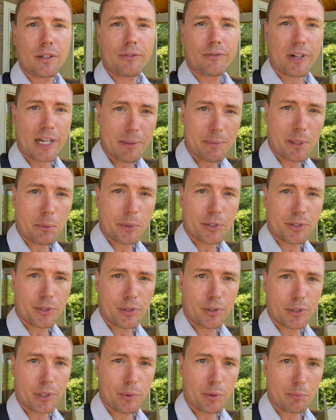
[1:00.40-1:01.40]
framing
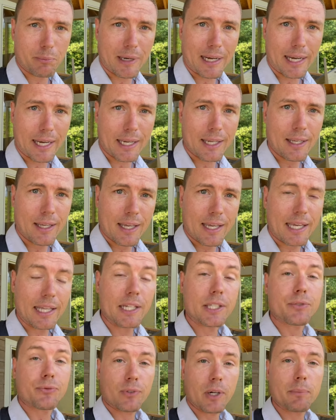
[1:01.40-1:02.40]
material you would buy. And
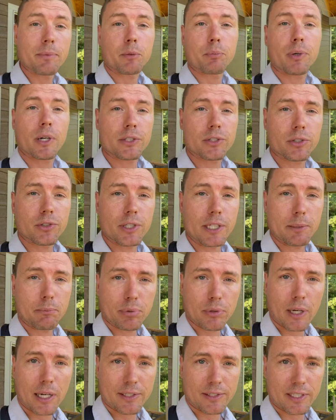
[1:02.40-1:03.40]
it's from the pressure treating
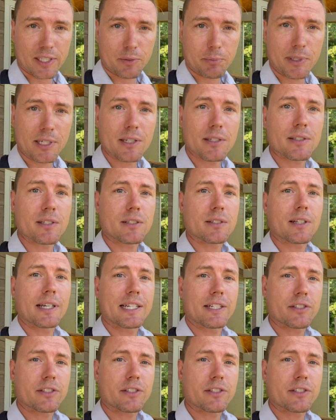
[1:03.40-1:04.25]
process because it's like